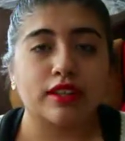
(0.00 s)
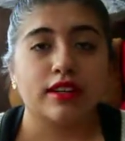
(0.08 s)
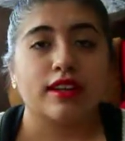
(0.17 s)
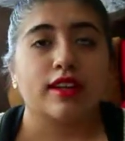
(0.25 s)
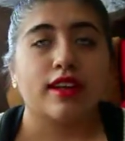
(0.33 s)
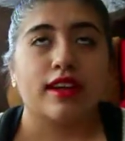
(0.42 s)

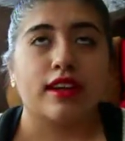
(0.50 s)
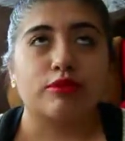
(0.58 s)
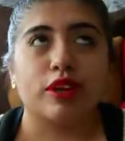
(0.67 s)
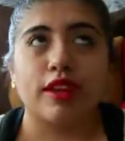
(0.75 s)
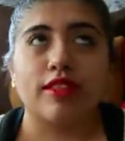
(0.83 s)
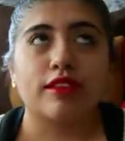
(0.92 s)
I'm
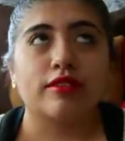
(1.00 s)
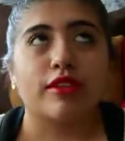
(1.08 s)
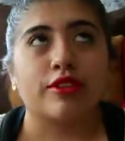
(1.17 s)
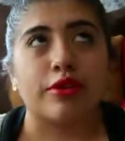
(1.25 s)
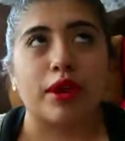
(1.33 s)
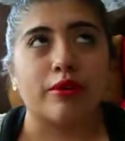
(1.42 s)
trying to think of
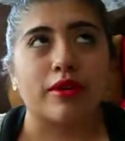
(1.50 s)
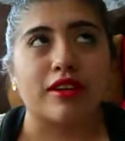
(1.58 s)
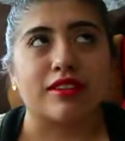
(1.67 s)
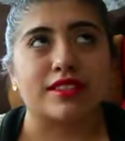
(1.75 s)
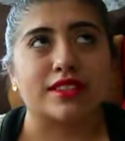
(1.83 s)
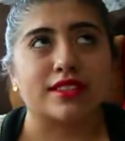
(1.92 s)
all the right
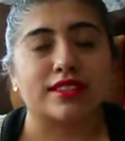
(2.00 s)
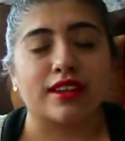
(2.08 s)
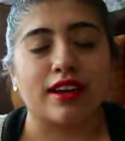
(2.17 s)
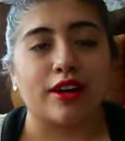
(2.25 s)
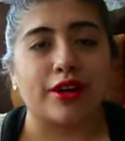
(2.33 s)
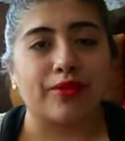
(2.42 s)
words,
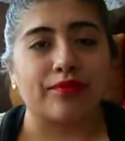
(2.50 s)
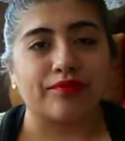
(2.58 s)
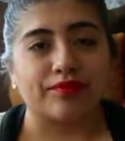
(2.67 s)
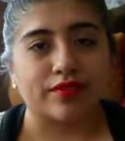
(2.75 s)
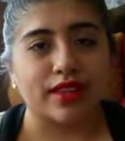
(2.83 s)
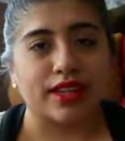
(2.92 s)

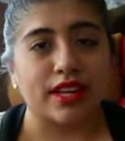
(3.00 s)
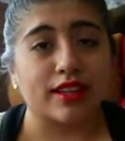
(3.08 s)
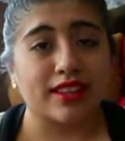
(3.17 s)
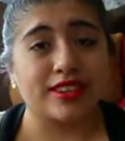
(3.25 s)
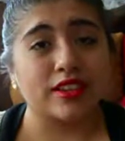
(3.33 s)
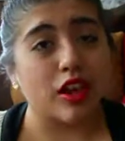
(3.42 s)
and kind
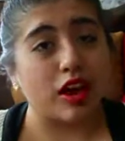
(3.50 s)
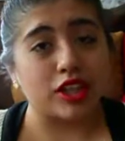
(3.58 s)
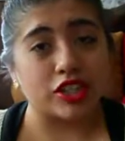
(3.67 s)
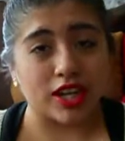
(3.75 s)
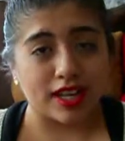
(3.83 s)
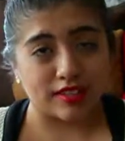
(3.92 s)
of like the
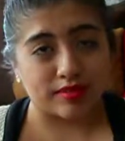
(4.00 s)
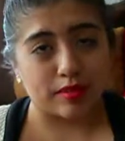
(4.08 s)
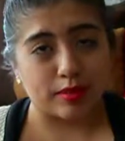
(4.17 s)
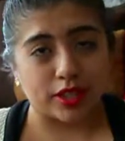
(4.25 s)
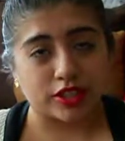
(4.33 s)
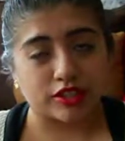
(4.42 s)
contrast of
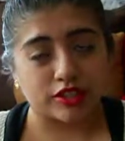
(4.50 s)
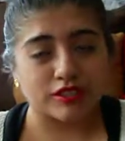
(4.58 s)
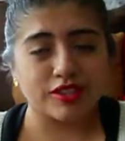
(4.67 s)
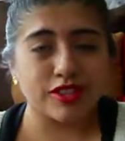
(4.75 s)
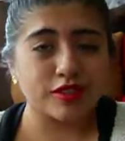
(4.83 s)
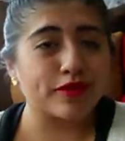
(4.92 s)
the picture. So
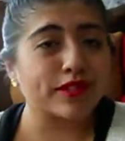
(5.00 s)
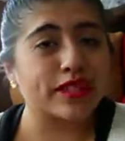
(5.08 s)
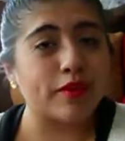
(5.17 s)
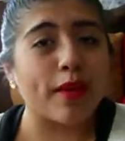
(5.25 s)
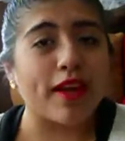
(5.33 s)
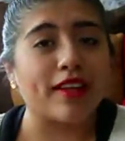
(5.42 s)
it just really
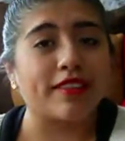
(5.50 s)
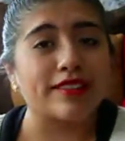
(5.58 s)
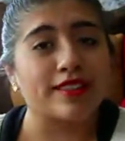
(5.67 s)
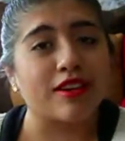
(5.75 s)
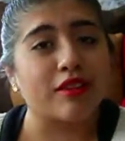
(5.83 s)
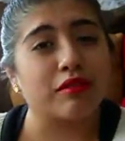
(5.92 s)

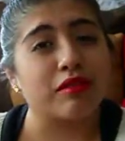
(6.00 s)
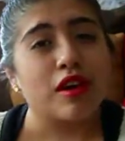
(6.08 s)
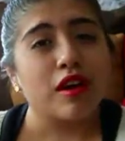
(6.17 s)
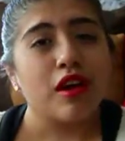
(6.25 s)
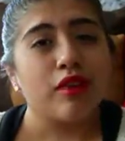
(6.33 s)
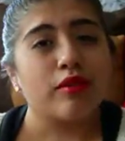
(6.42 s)
depends on
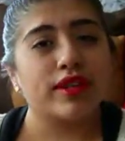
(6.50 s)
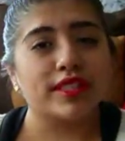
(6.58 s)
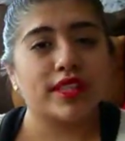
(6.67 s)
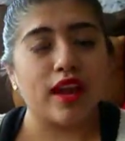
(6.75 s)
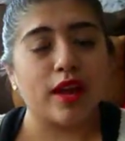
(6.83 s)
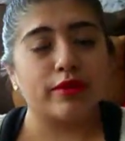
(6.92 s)
what
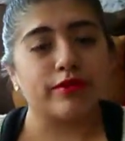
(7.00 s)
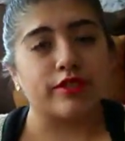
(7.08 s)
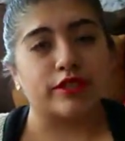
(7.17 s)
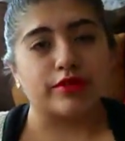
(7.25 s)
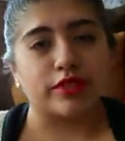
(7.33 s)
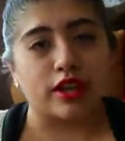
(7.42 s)
type of
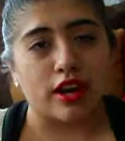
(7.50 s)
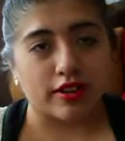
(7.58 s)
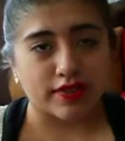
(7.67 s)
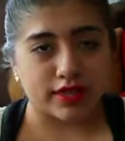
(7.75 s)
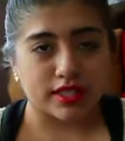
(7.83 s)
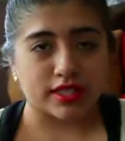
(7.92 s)
your
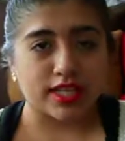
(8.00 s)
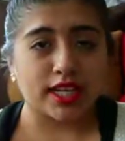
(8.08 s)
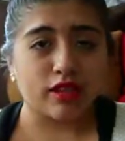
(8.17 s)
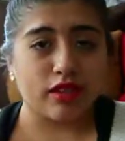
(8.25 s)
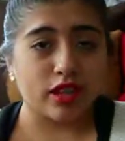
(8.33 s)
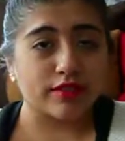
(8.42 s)
photography is, because I
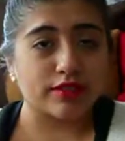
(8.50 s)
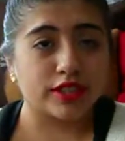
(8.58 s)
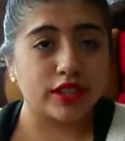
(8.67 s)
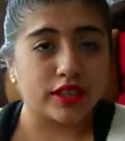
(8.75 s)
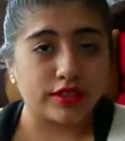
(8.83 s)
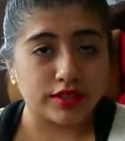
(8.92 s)
know a lot of
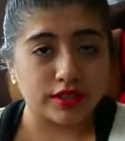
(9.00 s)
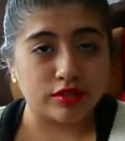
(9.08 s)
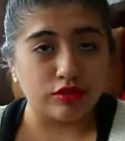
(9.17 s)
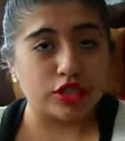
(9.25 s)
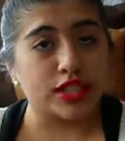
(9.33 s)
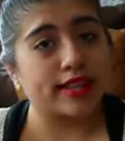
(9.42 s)
photographers
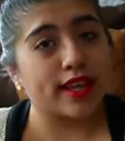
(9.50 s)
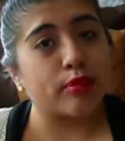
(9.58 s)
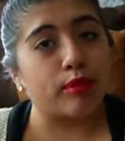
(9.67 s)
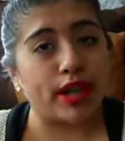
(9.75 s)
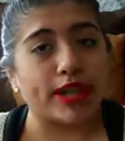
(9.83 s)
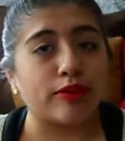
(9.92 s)
who just
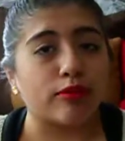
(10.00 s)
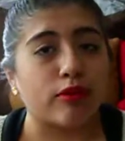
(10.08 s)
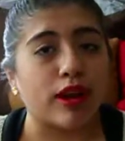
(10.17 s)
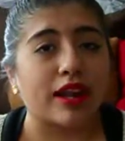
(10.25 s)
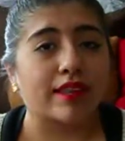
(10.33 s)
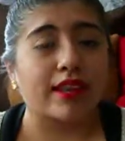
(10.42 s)
like black and
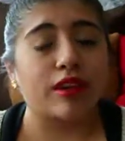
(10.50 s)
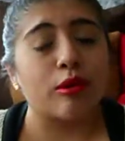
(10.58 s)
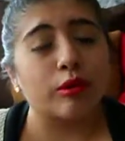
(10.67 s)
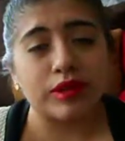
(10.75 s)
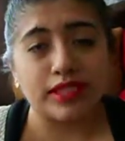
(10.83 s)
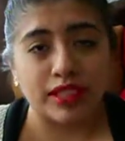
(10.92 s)
white, and they
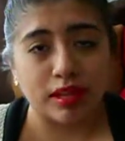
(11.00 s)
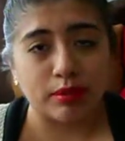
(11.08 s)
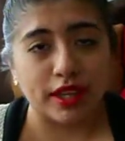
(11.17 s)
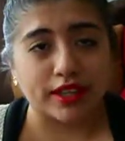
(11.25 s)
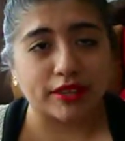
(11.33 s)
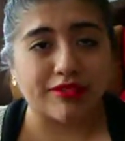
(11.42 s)
only take
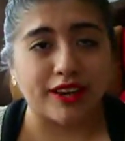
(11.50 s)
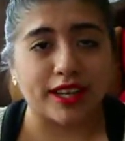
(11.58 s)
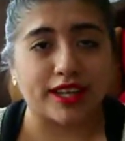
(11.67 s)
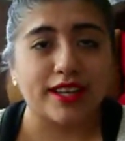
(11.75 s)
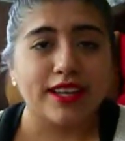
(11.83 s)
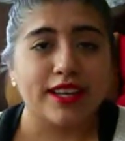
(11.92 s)
black and
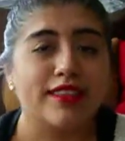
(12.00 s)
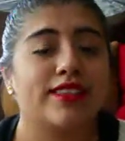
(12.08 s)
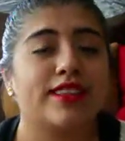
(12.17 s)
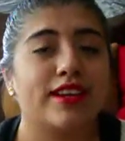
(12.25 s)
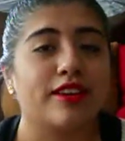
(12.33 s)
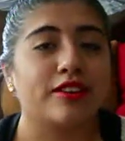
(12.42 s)
white.
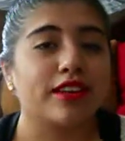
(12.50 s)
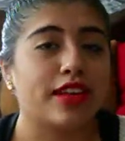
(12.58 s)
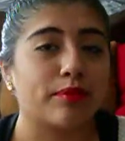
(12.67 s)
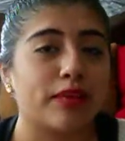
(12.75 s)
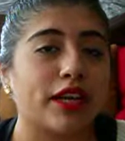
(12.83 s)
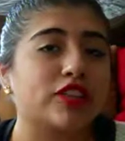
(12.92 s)
They only
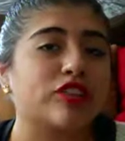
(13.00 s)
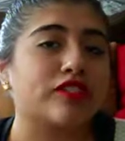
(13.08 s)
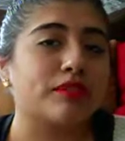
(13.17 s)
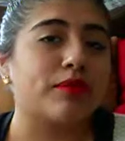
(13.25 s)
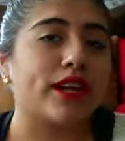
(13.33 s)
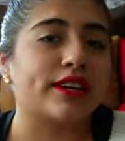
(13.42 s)
like pictures
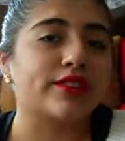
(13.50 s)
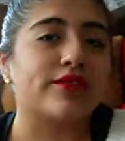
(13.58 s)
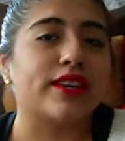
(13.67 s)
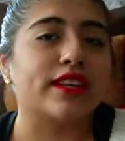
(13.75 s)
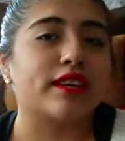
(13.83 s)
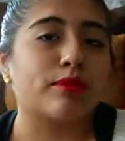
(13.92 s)
in black and
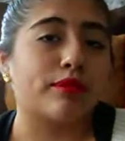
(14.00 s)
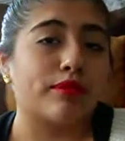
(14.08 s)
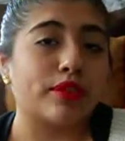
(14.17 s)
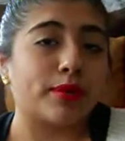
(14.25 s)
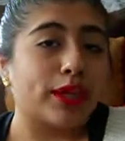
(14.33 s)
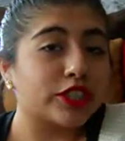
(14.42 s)
white. They
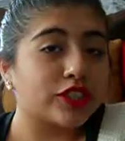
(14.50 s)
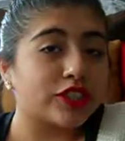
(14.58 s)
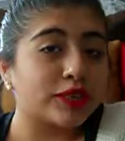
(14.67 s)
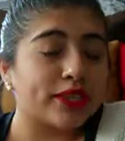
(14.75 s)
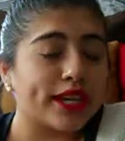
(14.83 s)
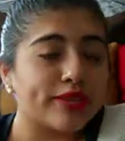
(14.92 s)
prefer pictures
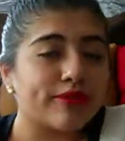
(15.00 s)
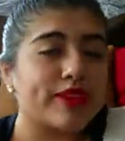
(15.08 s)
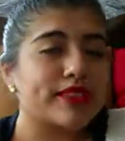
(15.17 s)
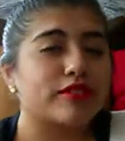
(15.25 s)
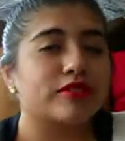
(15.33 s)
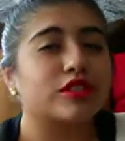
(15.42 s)
in black and
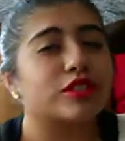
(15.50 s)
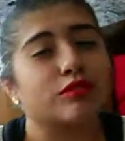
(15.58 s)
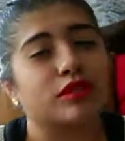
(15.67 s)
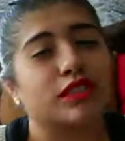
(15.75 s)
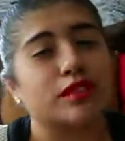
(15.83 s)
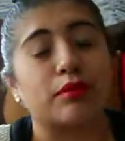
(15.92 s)
white. So it just
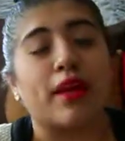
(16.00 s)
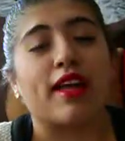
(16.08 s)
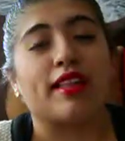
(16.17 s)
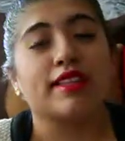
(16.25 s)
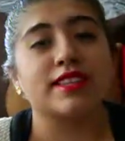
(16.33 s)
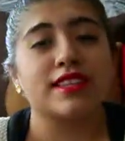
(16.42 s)
really
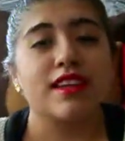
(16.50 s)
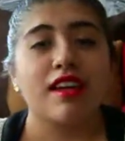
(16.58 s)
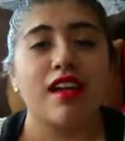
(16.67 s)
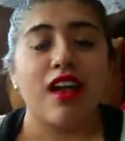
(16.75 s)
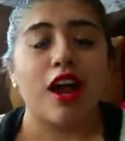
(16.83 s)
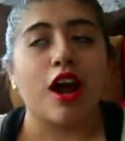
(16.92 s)
depends.
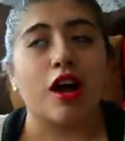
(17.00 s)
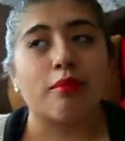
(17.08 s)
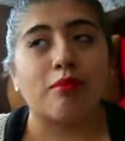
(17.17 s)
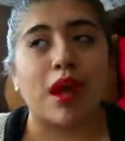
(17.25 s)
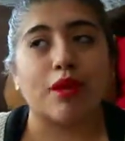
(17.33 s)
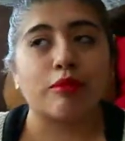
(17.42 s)

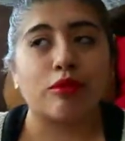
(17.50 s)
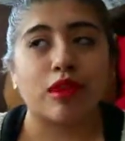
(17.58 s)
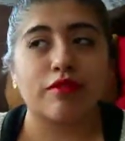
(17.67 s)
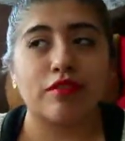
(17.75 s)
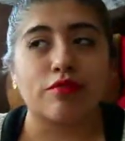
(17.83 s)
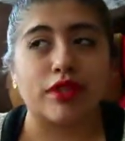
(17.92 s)
I'm more
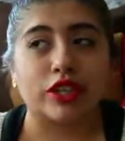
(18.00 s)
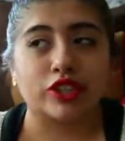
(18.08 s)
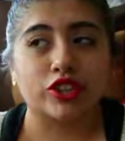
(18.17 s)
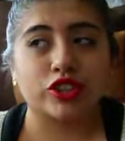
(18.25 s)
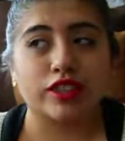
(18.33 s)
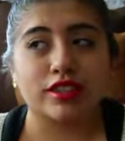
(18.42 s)
of a
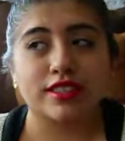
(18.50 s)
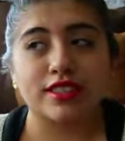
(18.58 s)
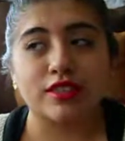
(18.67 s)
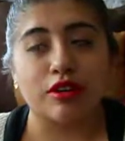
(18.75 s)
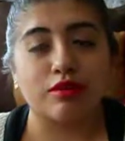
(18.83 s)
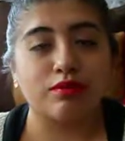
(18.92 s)
mixture,
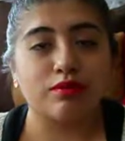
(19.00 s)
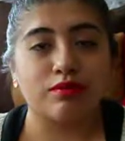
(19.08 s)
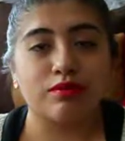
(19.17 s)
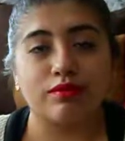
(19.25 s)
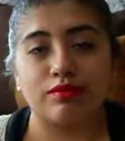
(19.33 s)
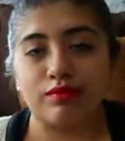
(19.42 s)
so
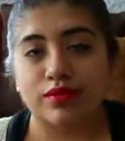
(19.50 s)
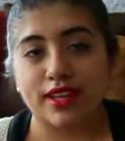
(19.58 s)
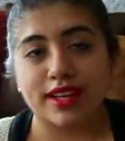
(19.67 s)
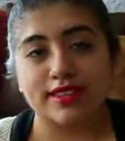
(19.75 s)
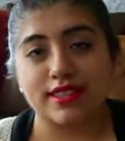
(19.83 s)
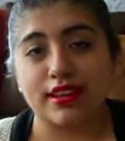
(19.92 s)

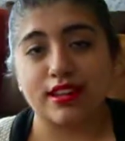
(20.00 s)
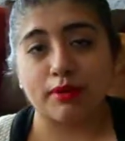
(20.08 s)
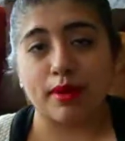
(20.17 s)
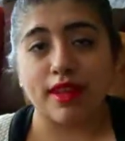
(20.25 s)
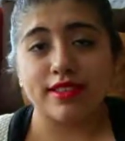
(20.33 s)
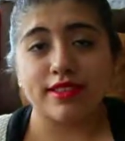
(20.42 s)
like I said, it
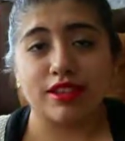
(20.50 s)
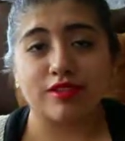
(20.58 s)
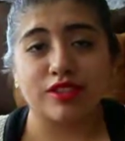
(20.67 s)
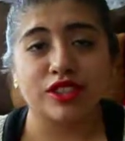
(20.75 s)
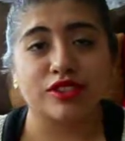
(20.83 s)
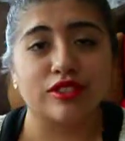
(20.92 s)
depends on
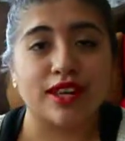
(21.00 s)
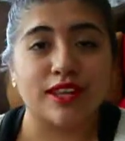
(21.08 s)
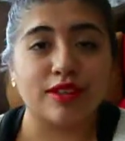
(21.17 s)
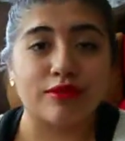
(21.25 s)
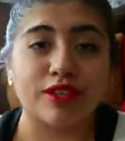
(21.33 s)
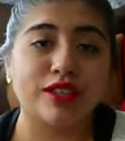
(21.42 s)
what you
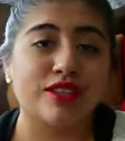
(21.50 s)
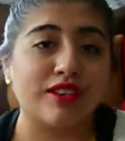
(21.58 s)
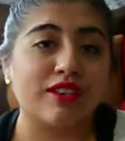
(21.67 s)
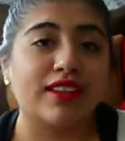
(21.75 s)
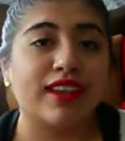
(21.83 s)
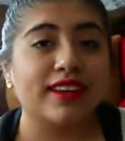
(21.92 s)
like and what you
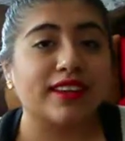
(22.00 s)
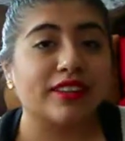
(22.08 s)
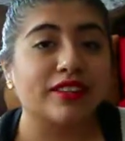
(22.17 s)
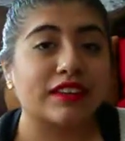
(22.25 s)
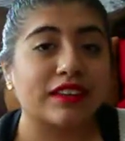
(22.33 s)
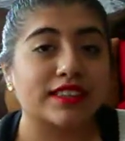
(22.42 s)
don't like, and
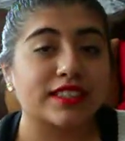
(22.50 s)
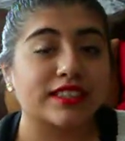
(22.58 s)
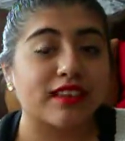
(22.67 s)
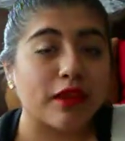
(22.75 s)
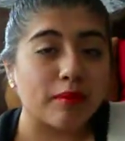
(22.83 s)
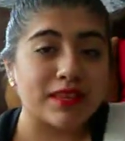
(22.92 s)
you guys
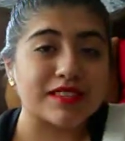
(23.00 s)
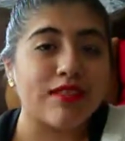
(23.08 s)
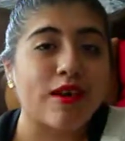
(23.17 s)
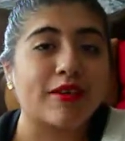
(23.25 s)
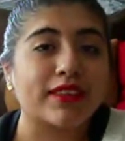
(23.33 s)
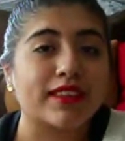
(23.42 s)
can like mess
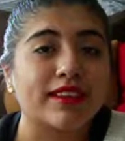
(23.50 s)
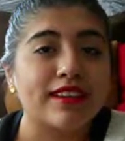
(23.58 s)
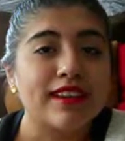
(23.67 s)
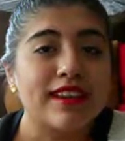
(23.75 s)
around with it.